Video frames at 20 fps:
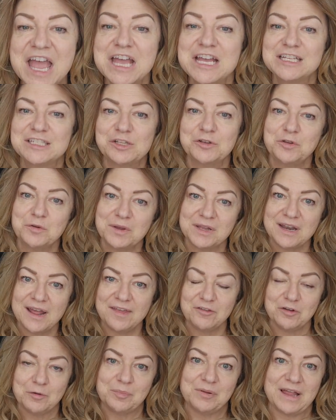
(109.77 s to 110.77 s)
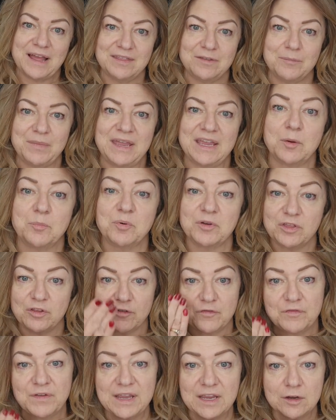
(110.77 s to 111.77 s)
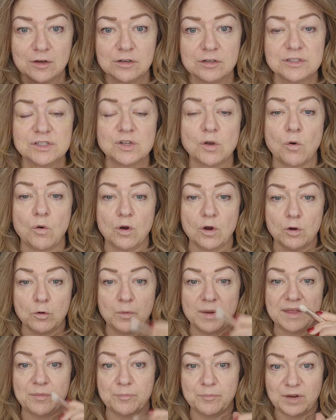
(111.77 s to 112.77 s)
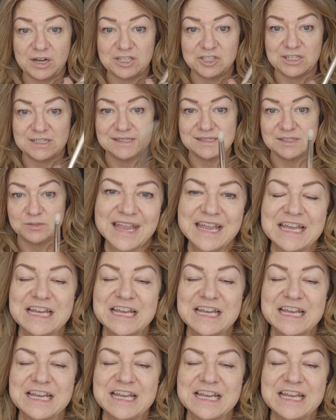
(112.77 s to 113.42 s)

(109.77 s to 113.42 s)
So you can either apply the makeup with your fingers or with brushes.